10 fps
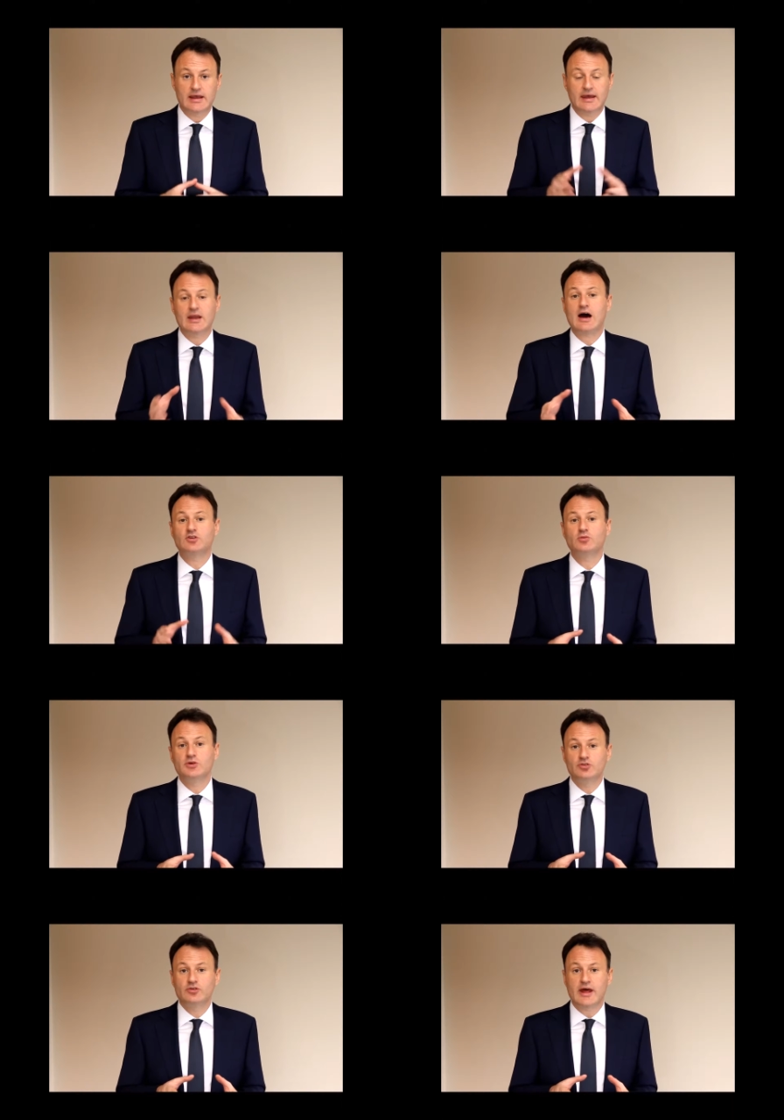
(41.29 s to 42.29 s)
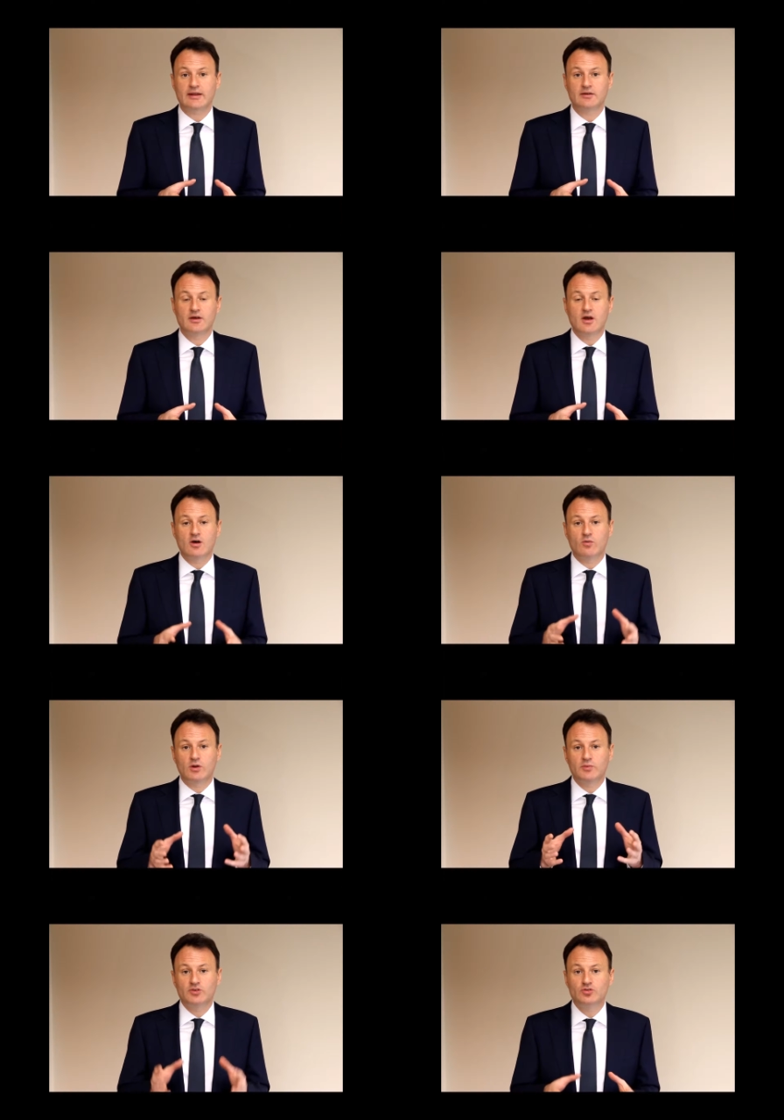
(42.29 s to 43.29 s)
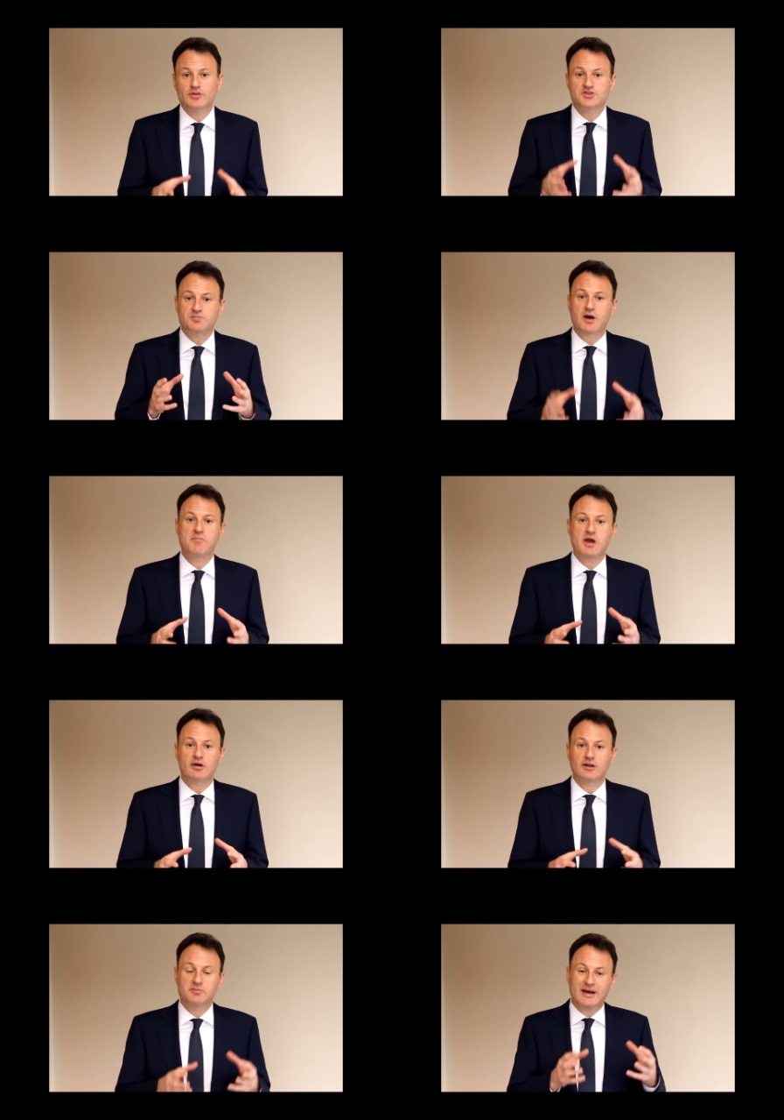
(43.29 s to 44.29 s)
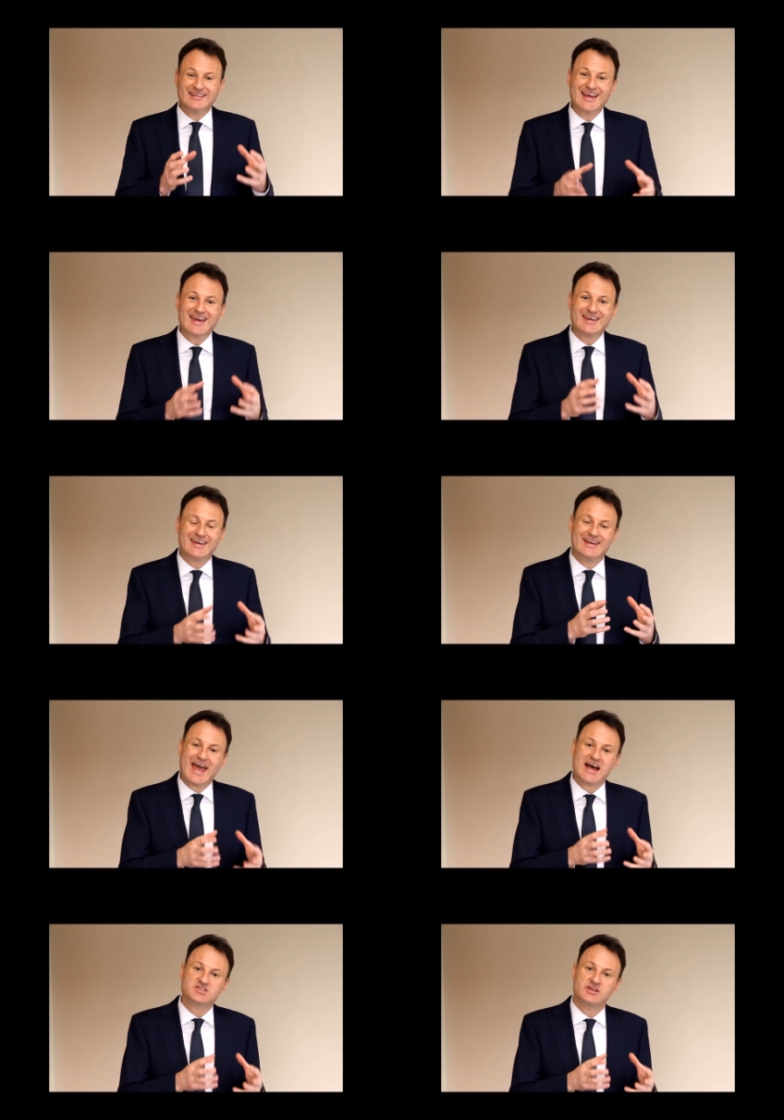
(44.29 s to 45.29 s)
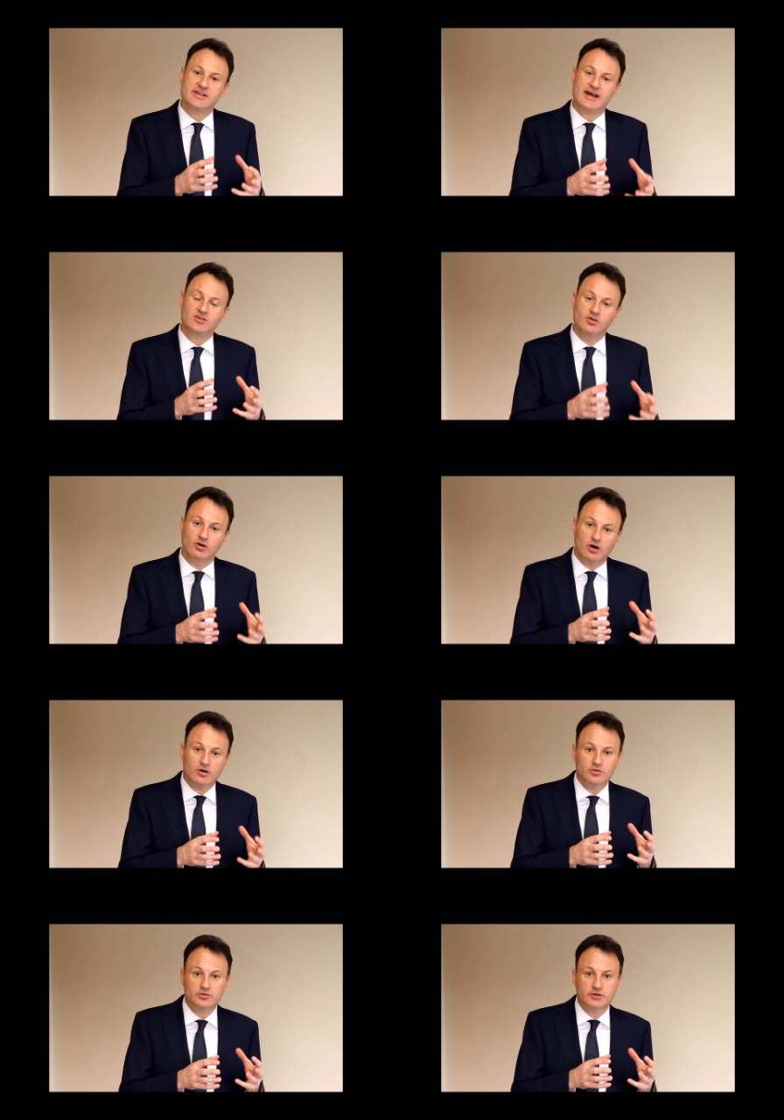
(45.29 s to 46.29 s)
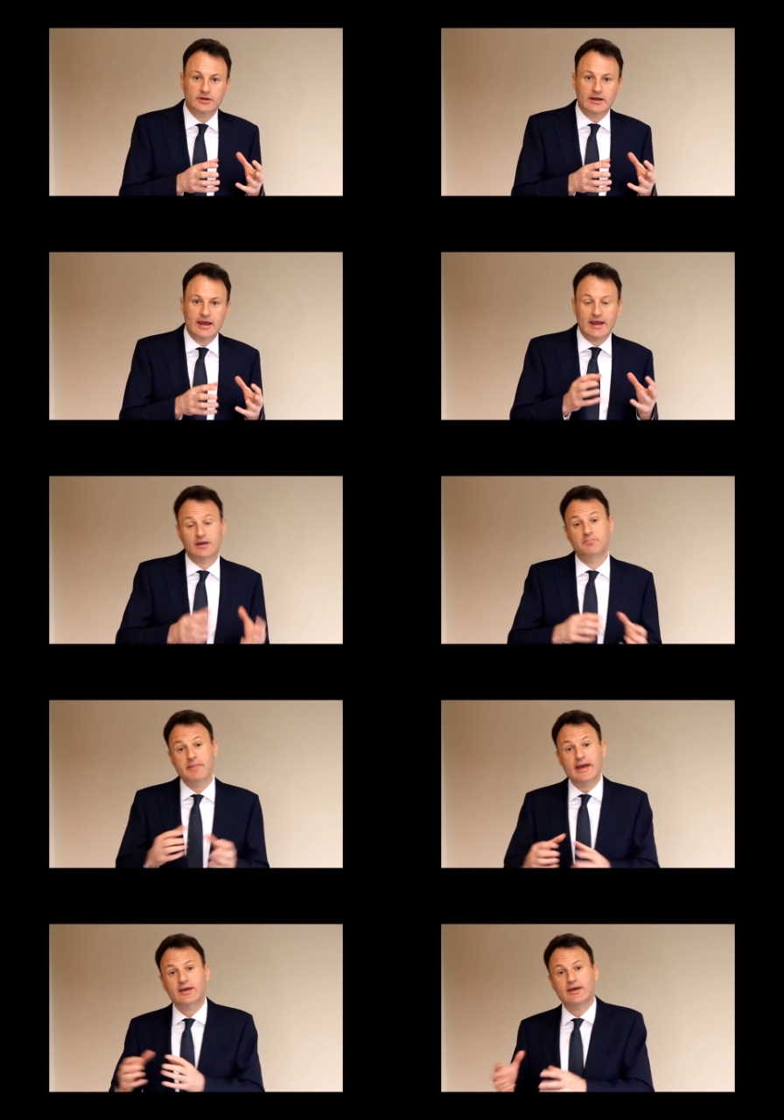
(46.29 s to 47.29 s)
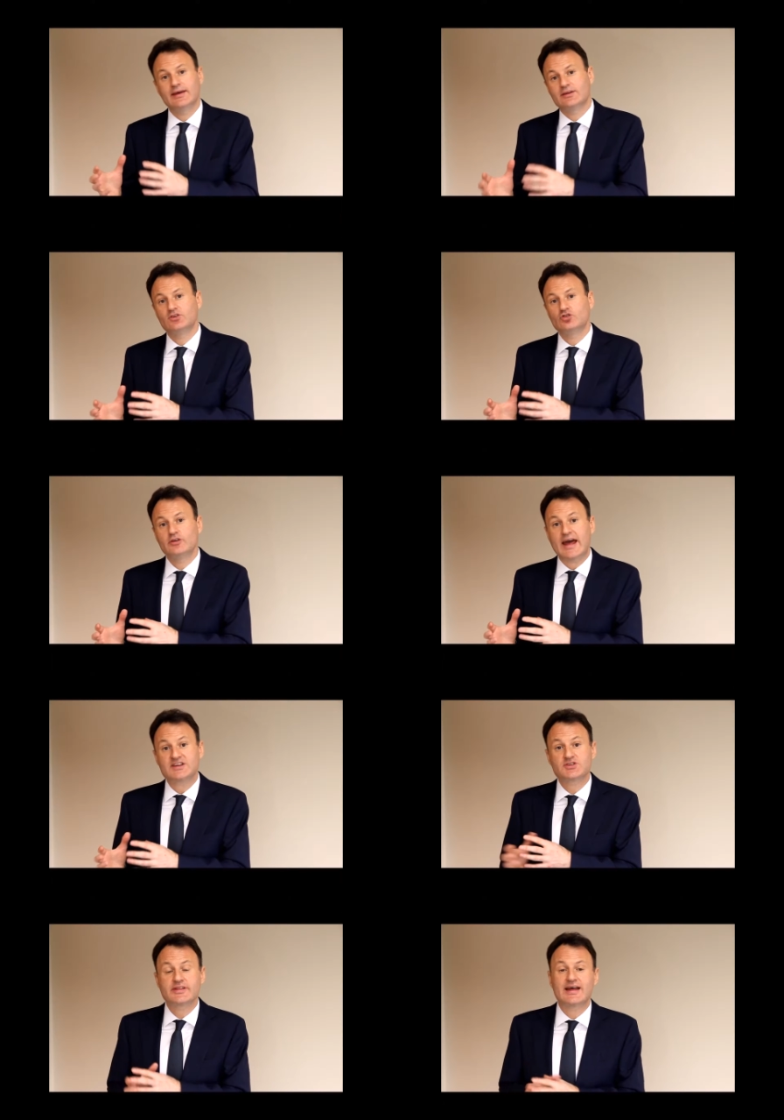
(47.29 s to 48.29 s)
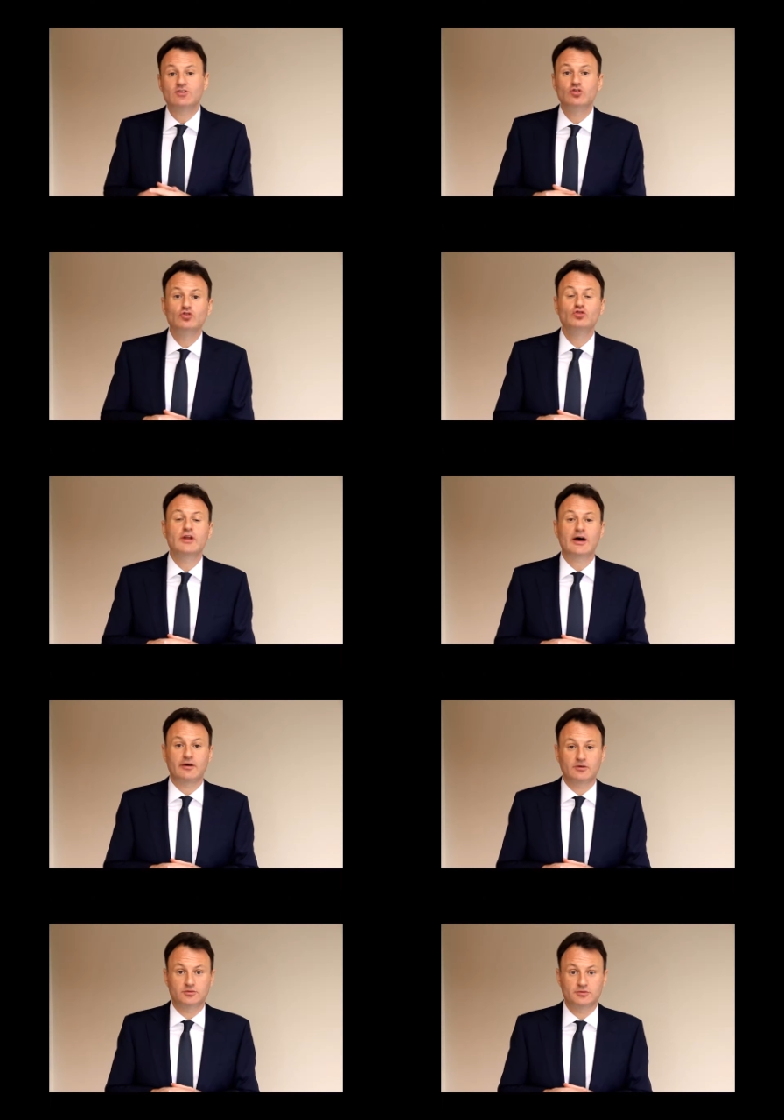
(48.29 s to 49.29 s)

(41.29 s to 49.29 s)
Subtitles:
And how do we do that? Well, we do this primarily by taking an asset that you own and making it into an asset that you do not own.